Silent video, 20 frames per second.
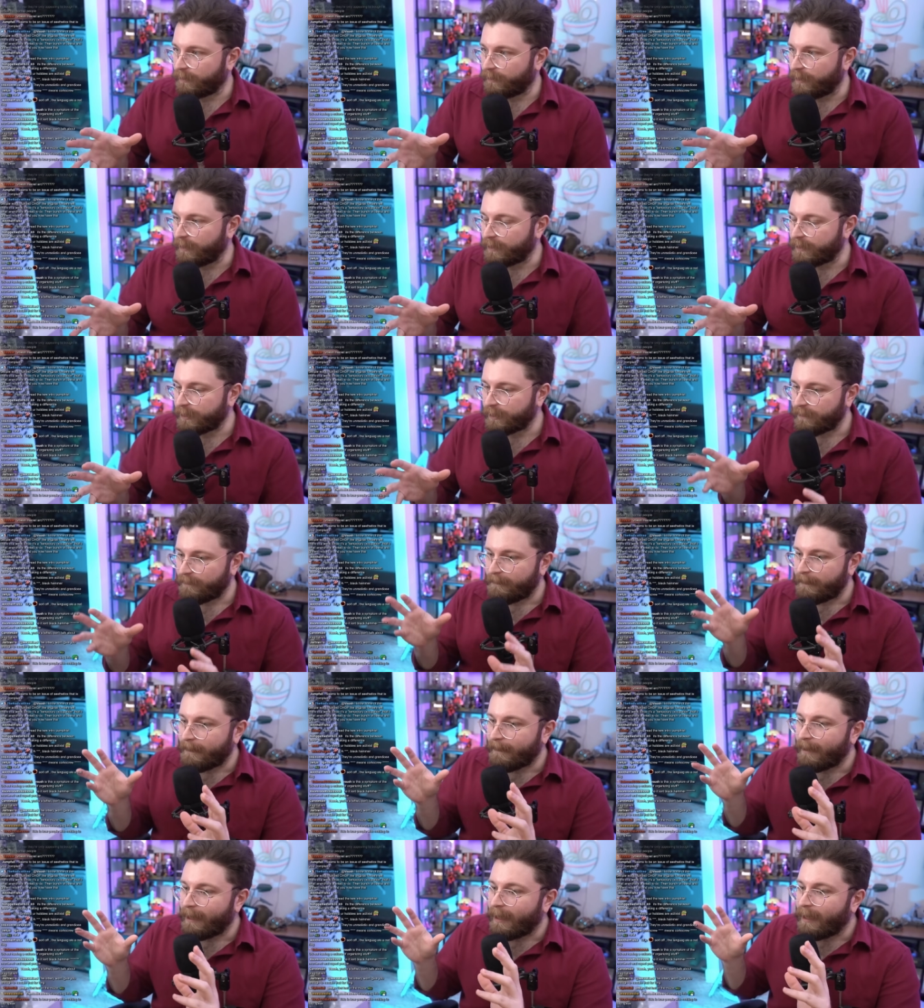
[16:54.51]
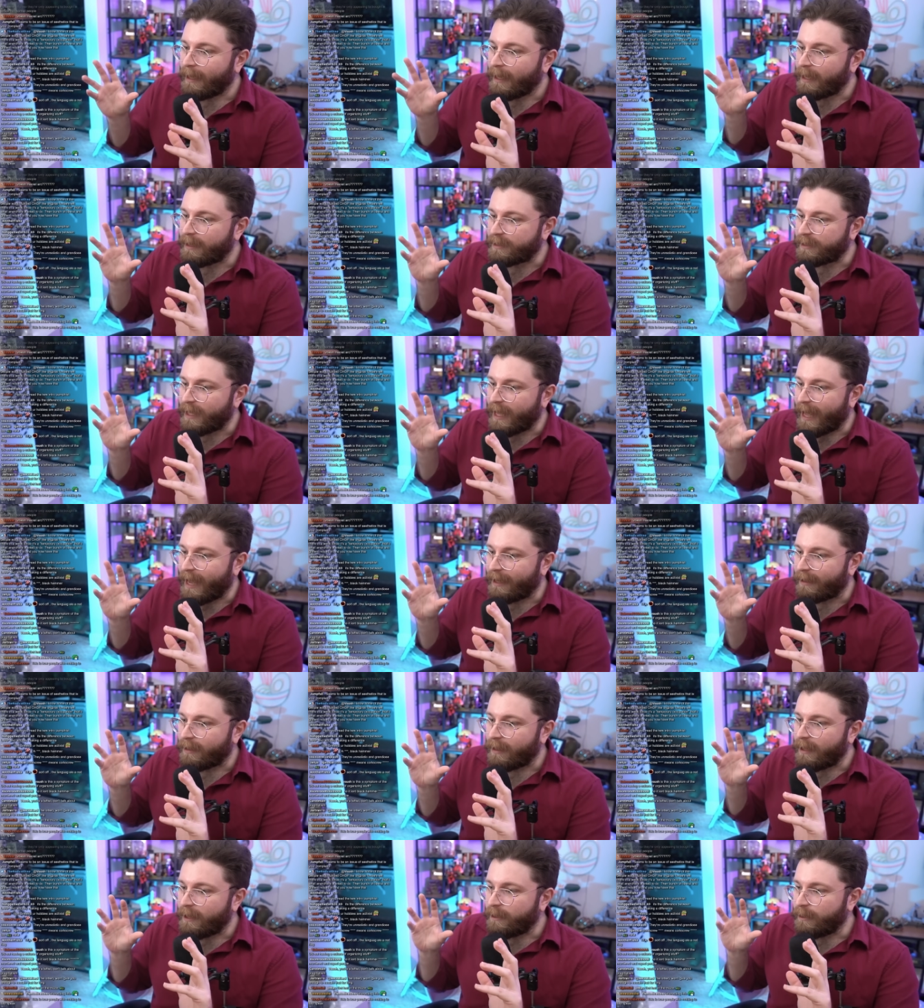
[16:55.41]
this is
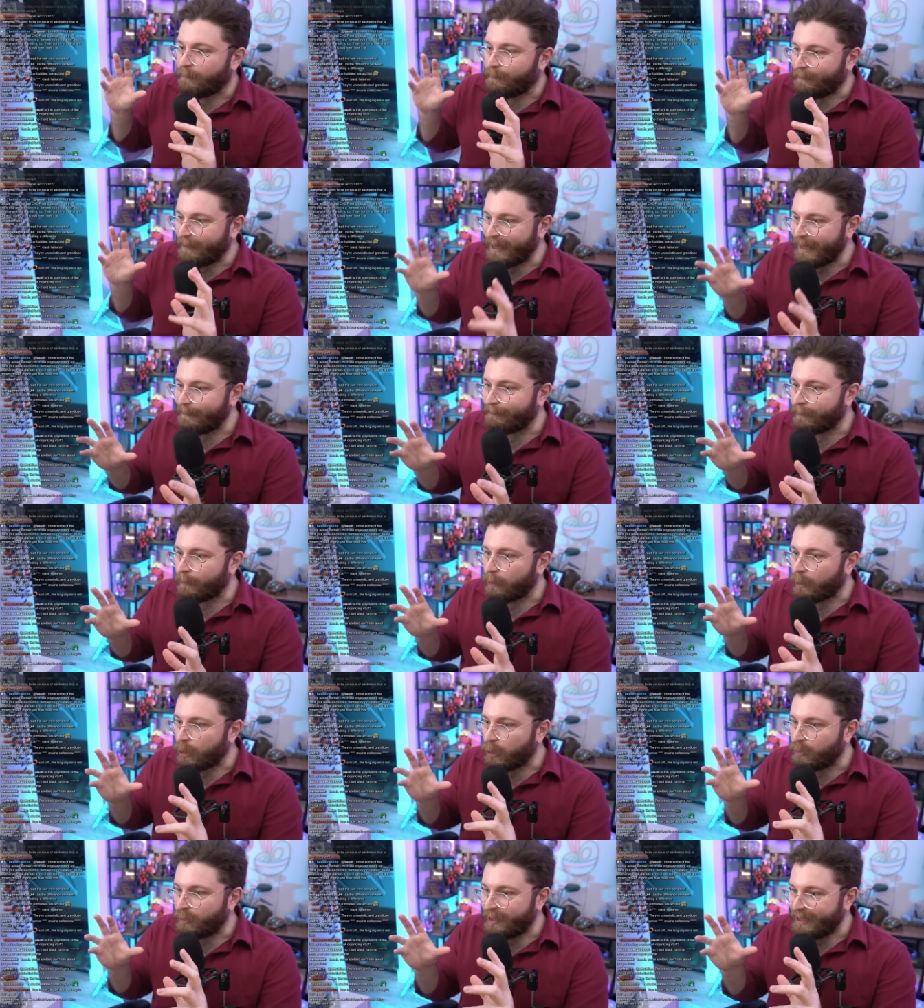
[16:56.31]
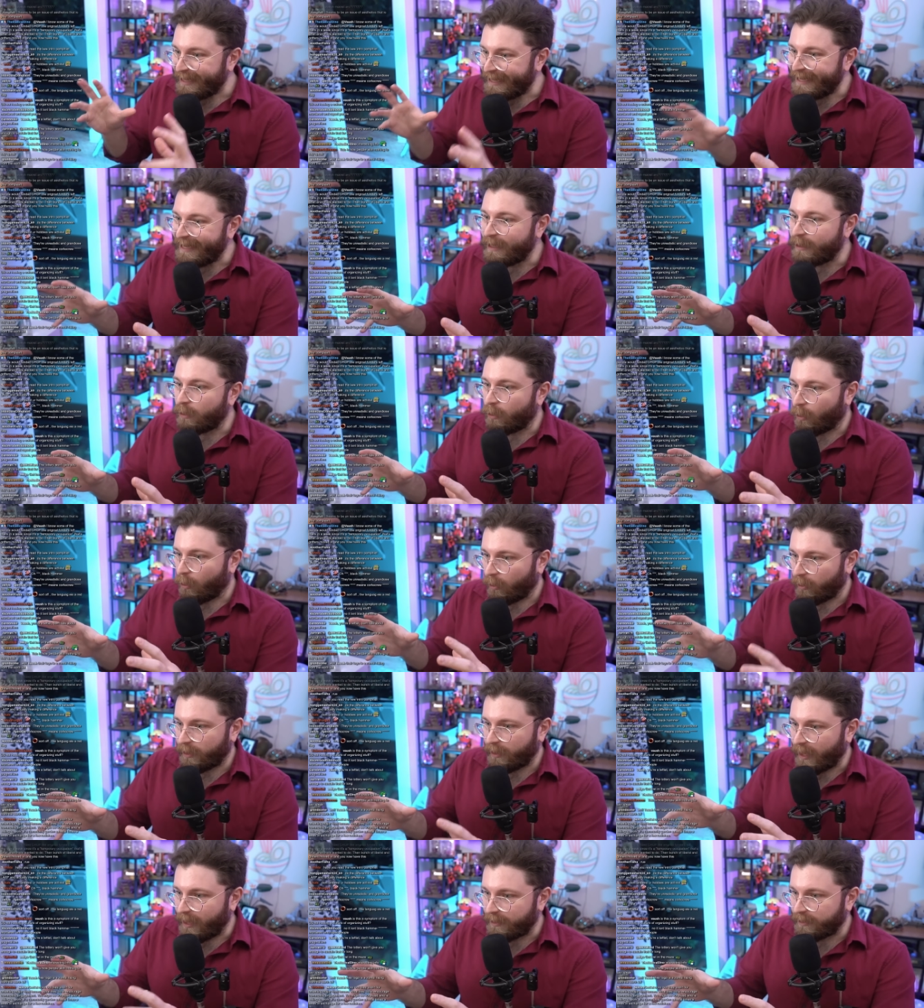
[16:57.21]
that the people who need
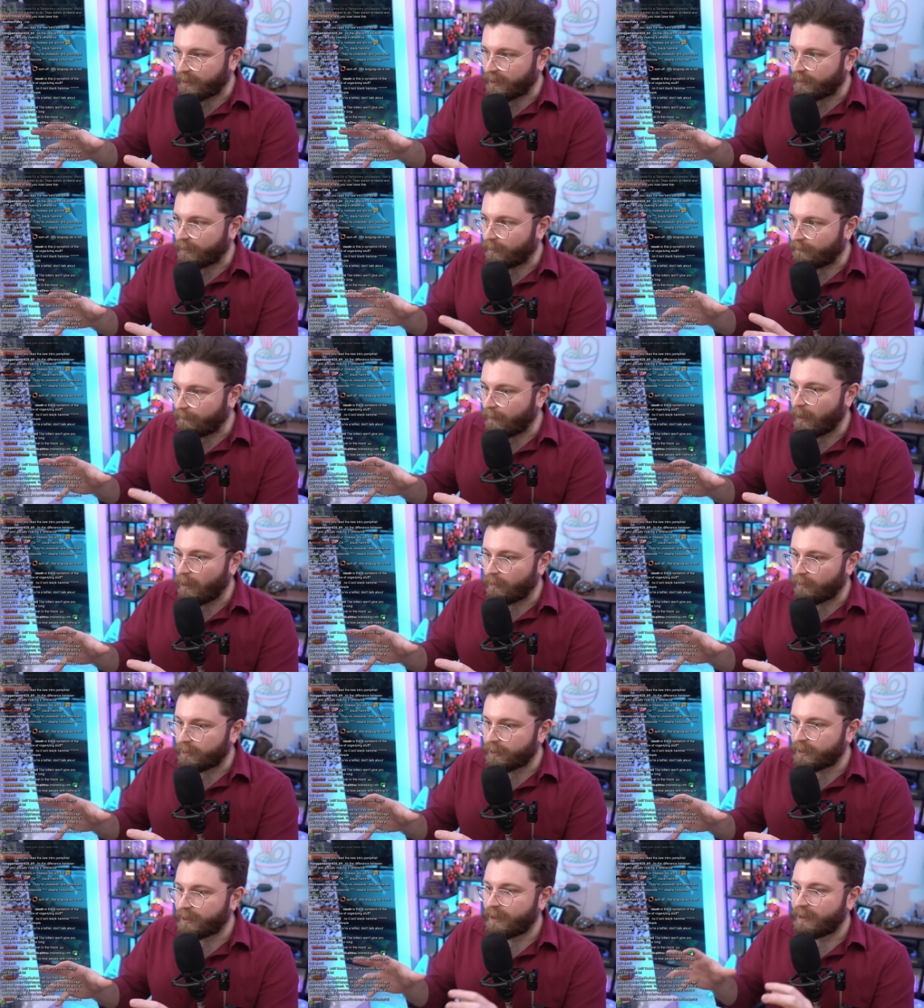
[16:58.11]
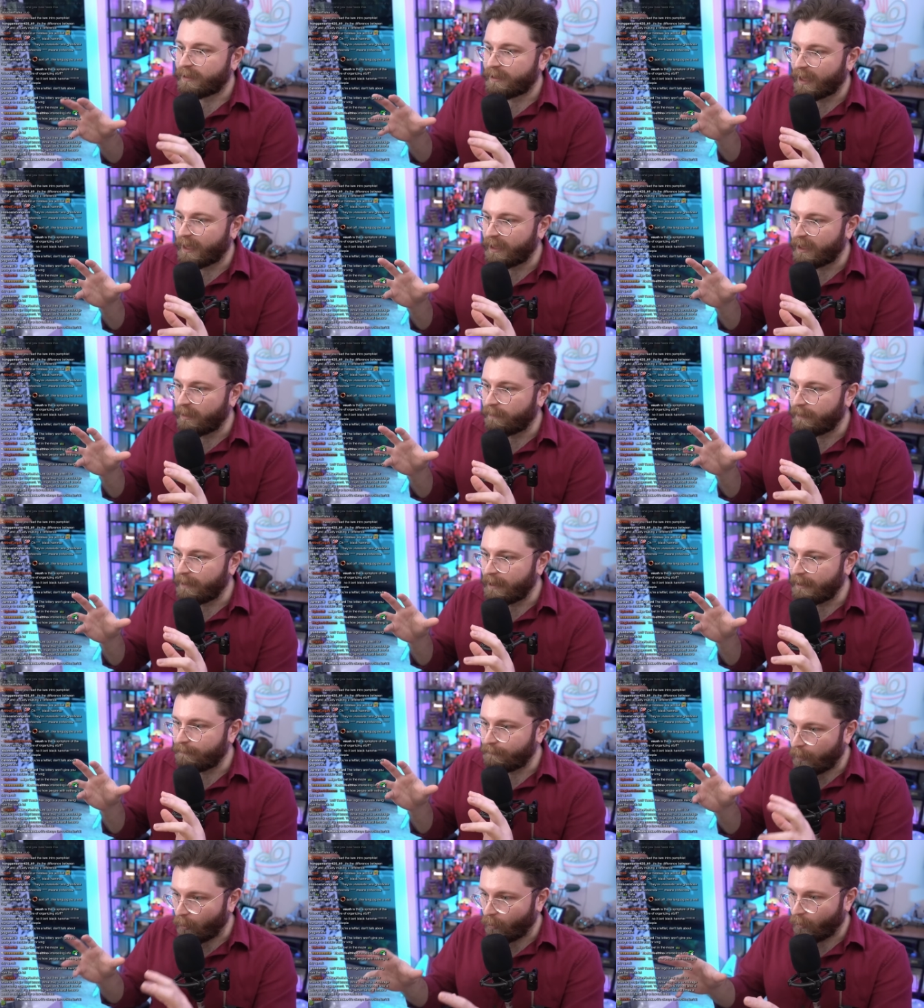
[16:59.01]
organizing the most tend to
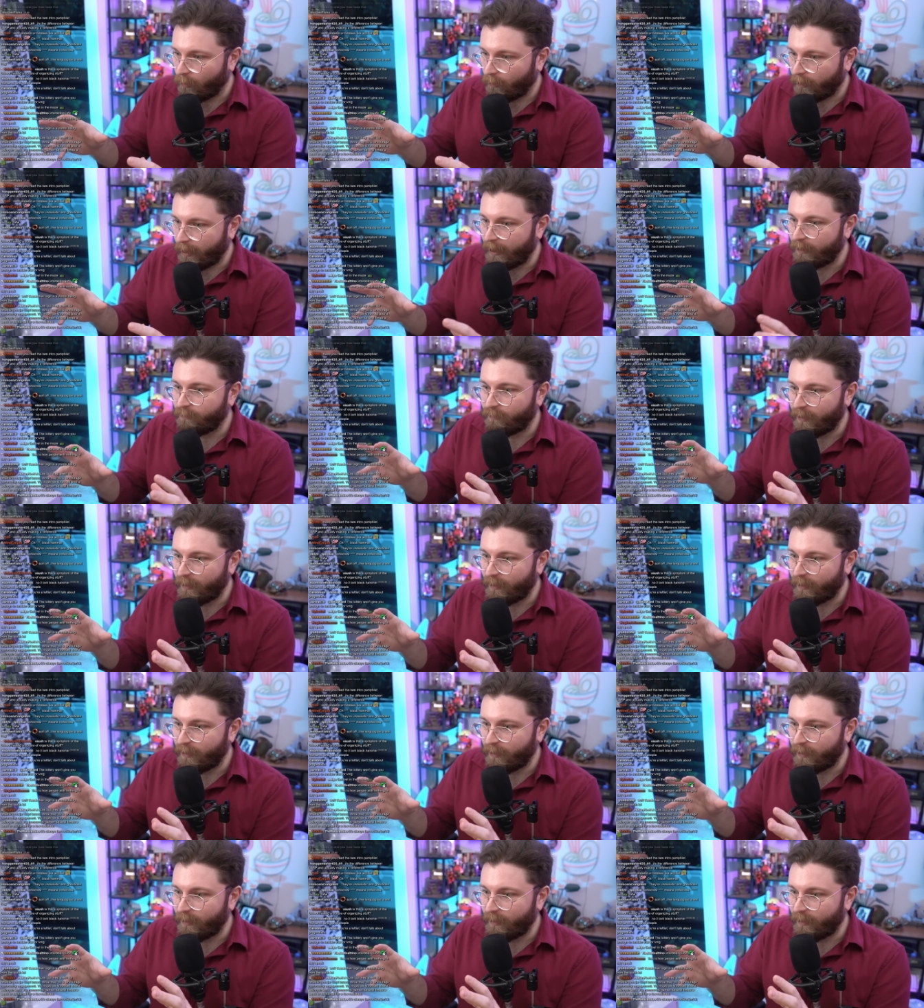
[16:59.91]
be poor and